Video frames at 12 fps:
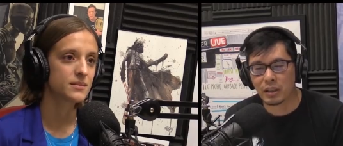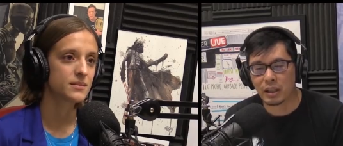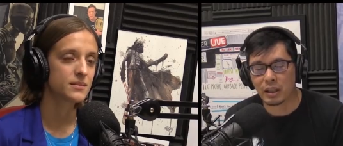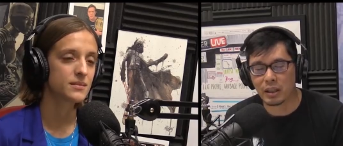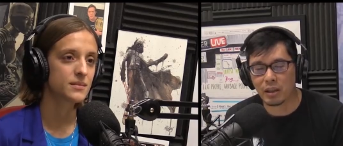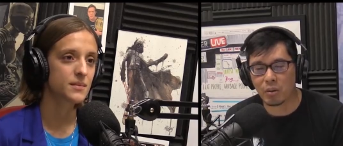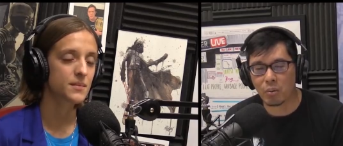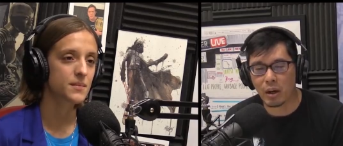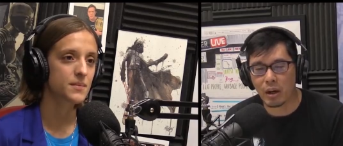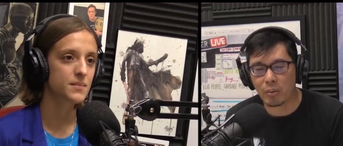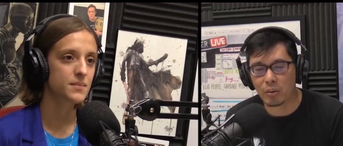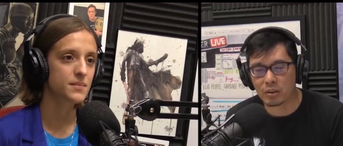Speaker 1: like in a
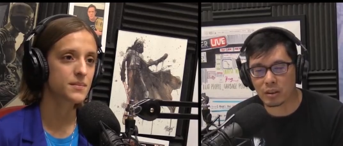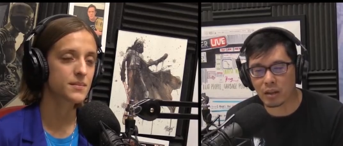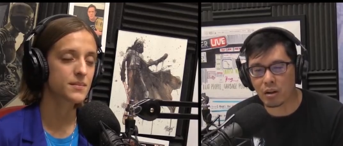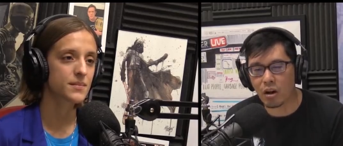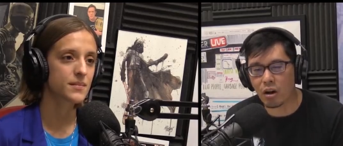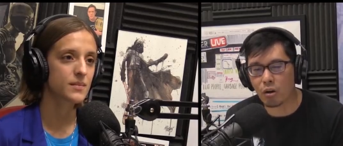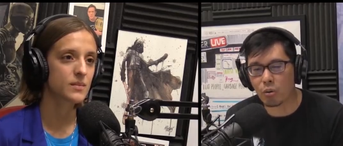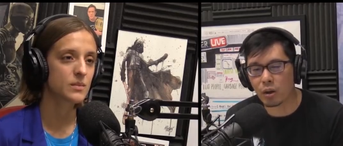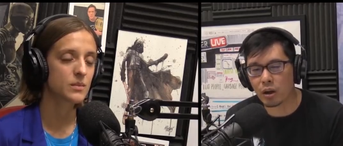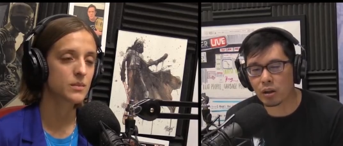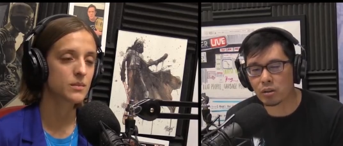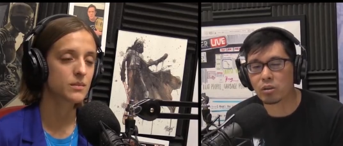way where it's like, oh
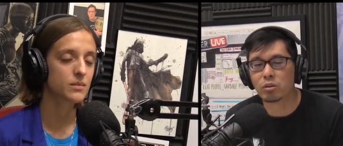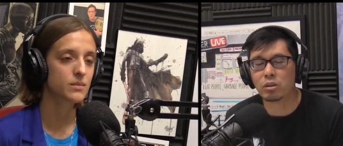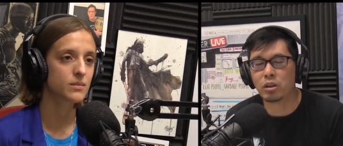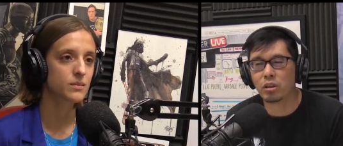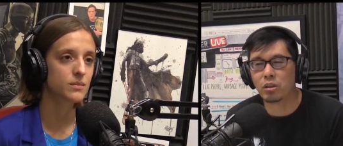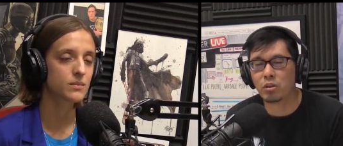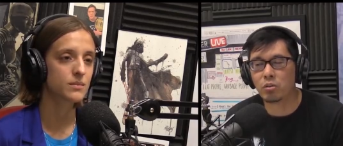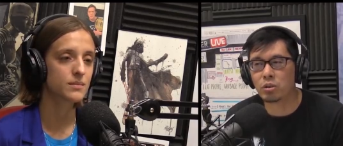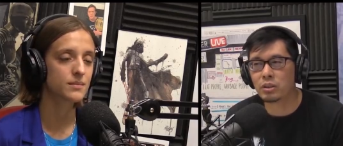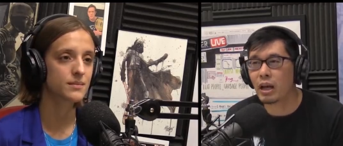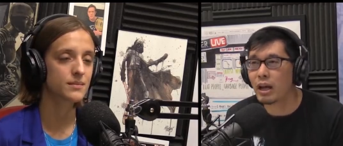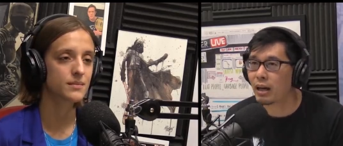well, you you, you
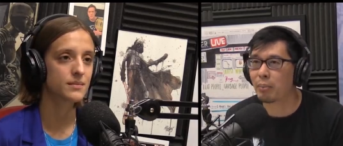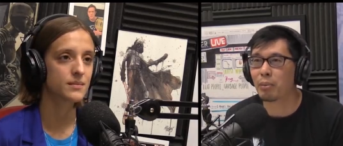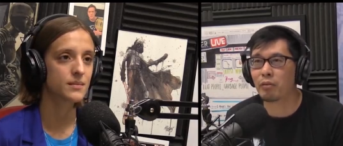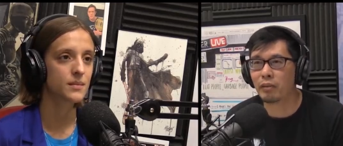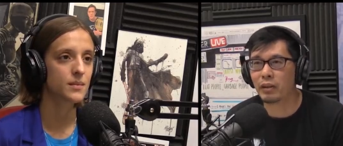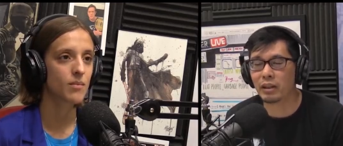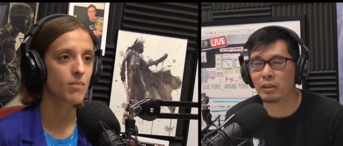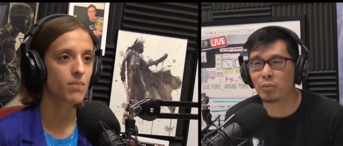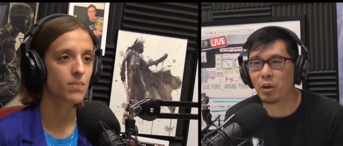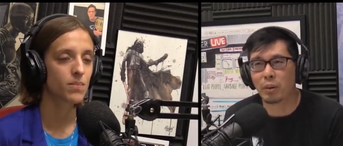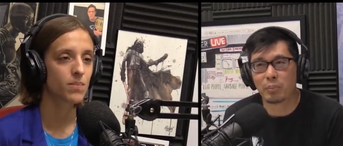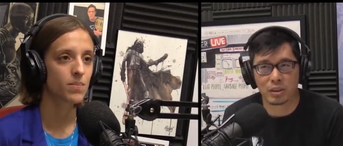say I'm the villain.
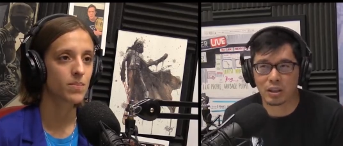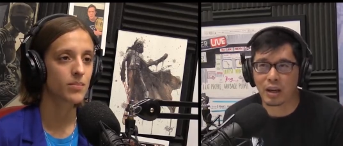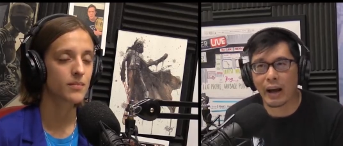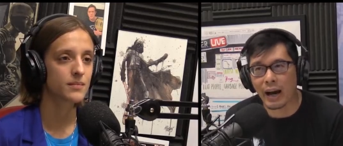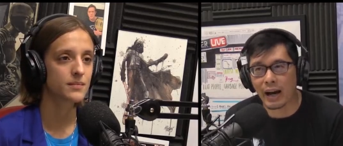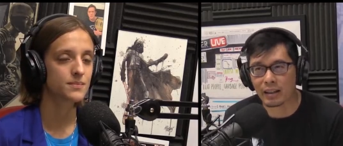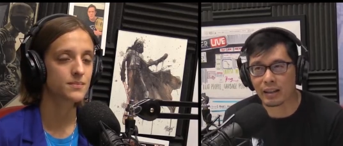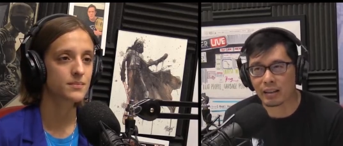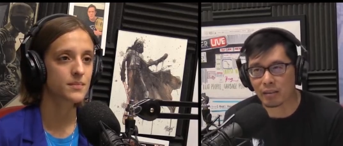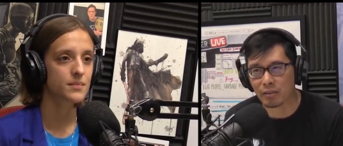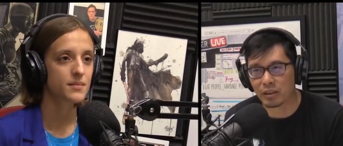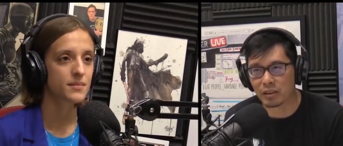Well, I'm just gonna act
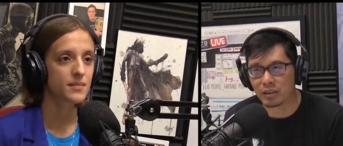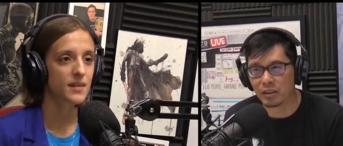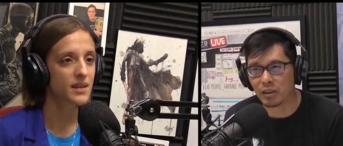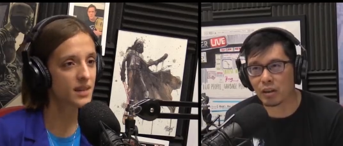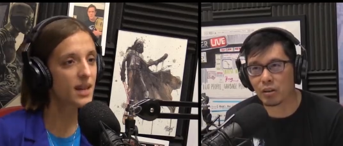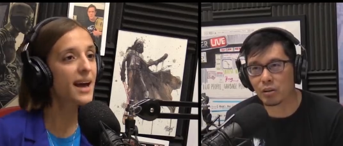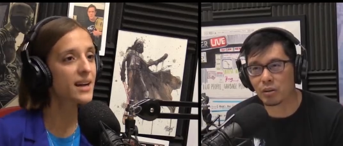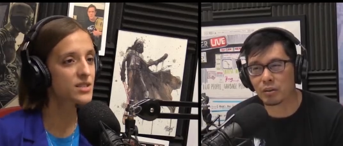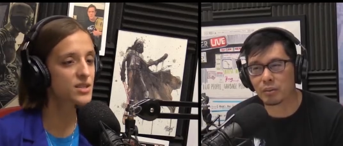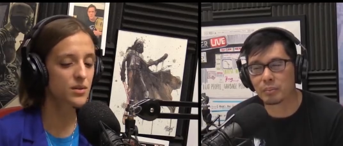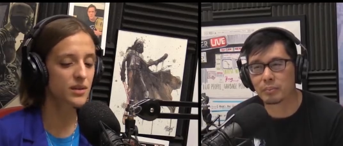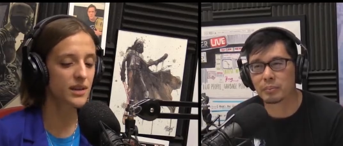like the villain, you know? Yeah,
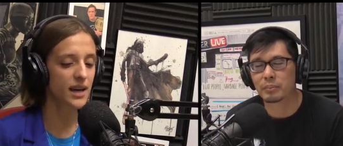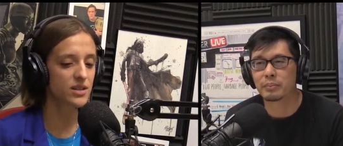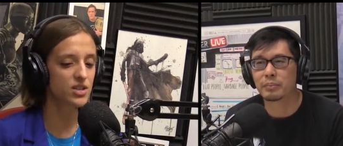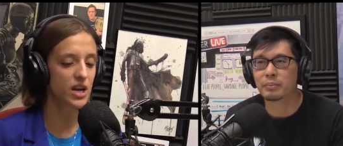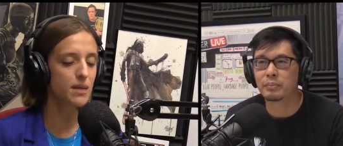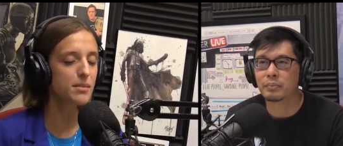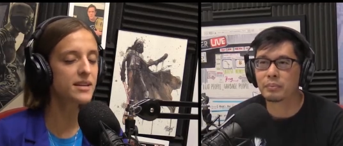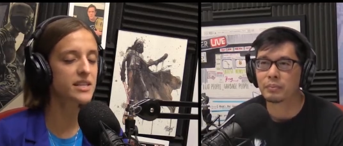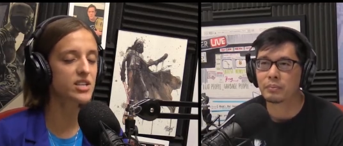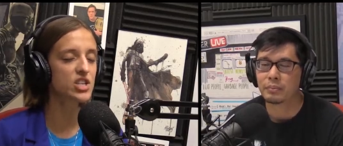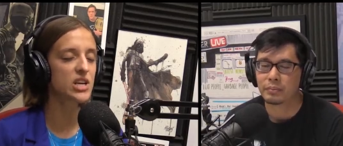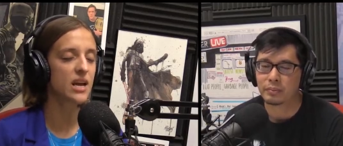
Speaker 2: totally. Uh, Jaime is
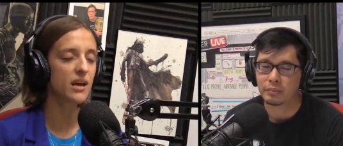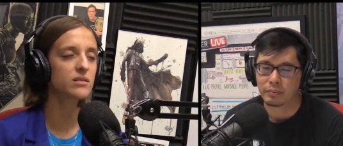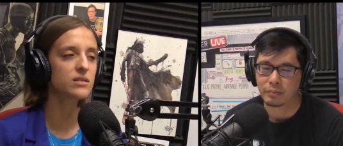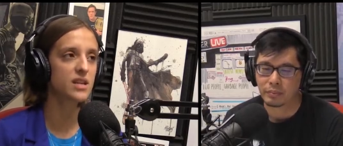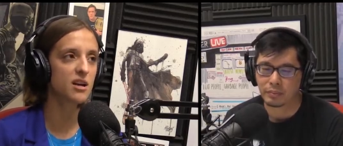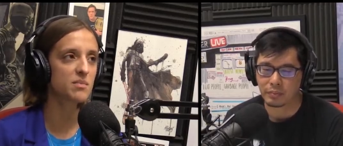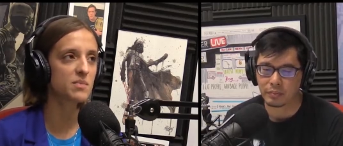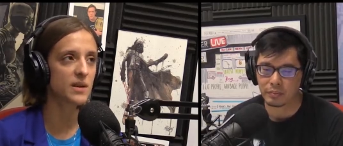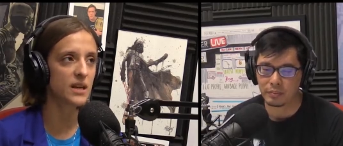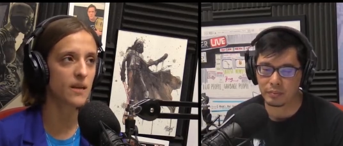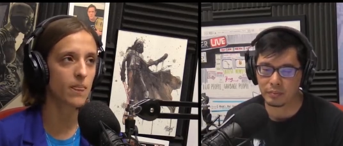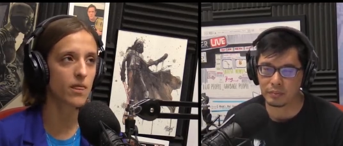actually held up
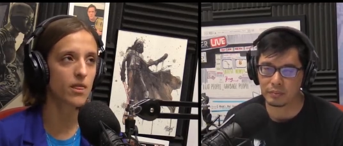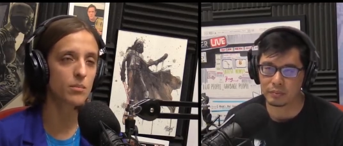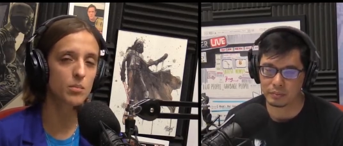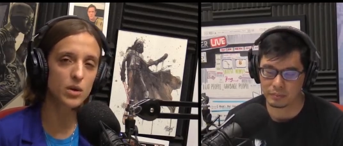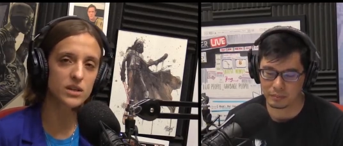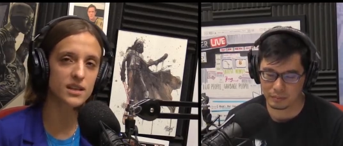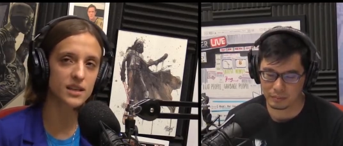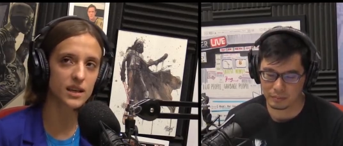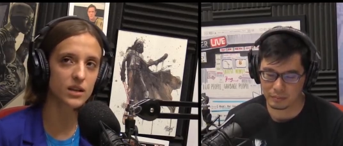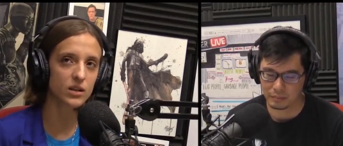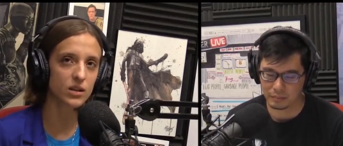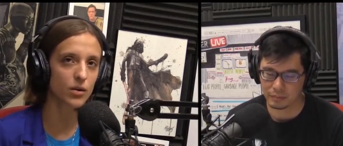in the books, I
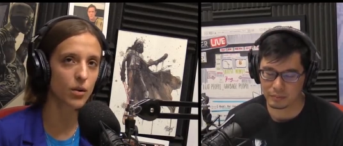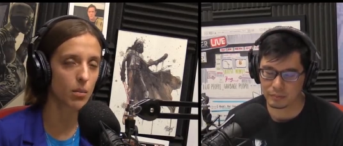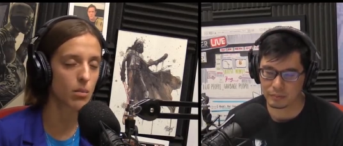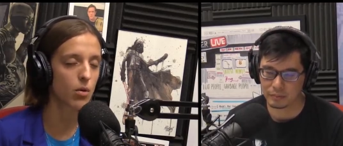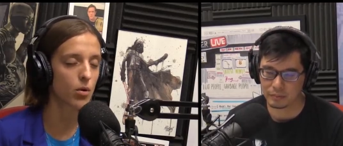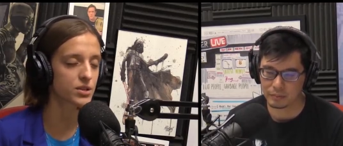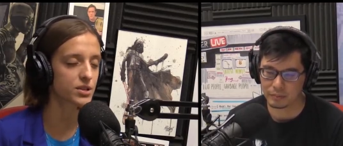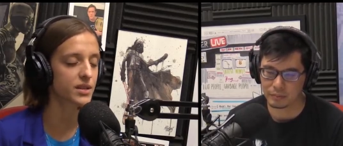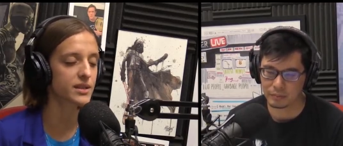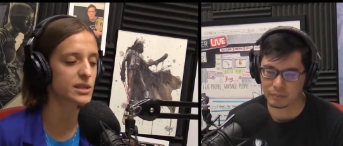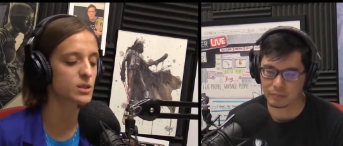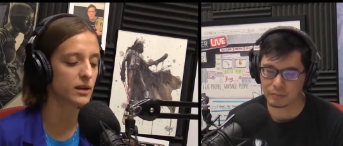think, a little more. So I
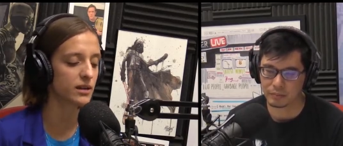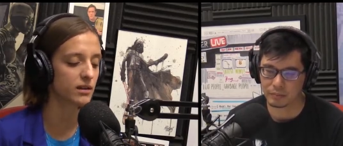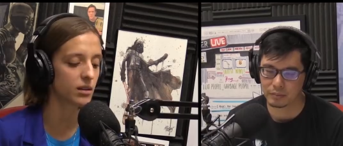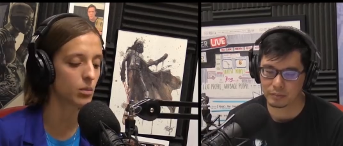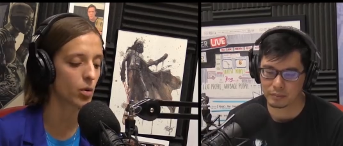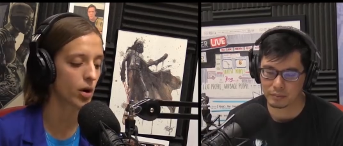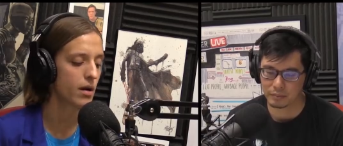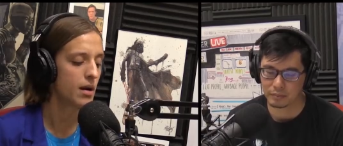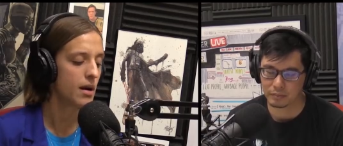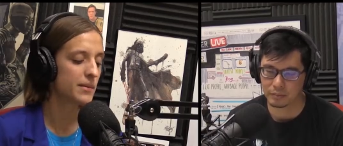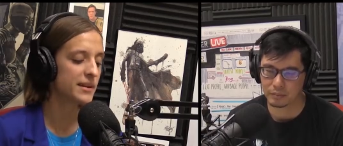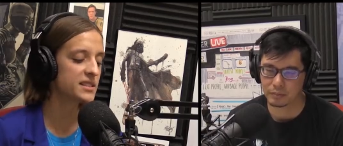think it's explained a little more
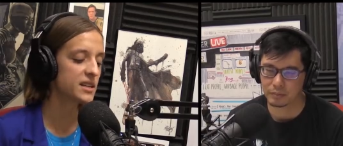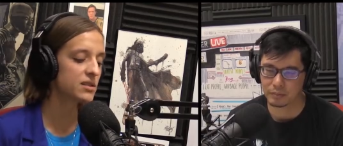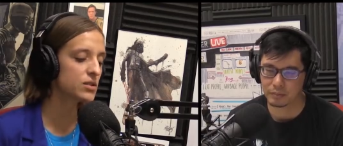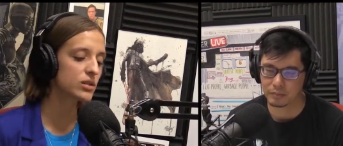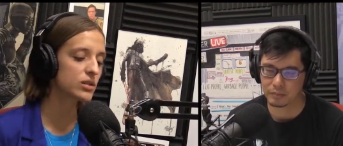by Sandor